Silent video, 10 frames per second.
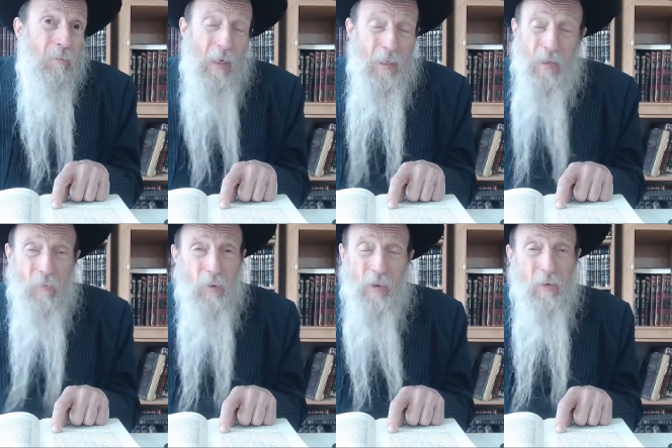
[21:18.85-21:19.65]
I never
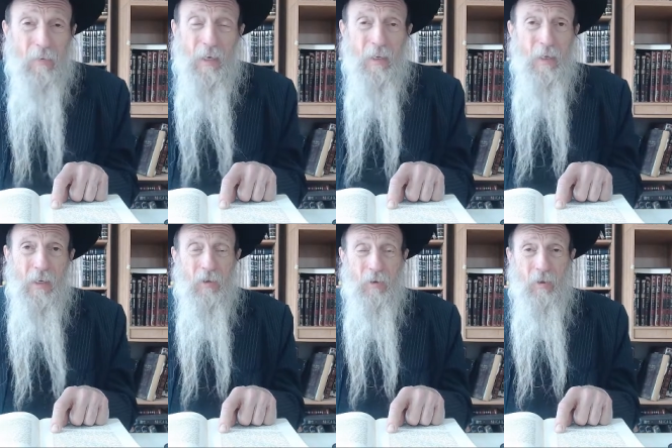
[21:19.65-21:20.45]
really have gotten an
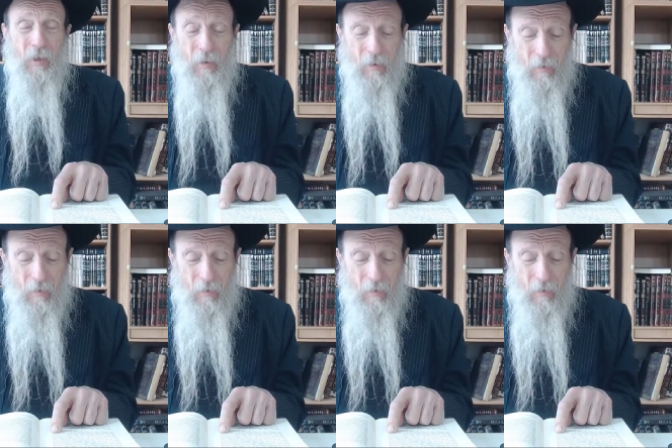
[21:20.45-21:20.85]
answer to that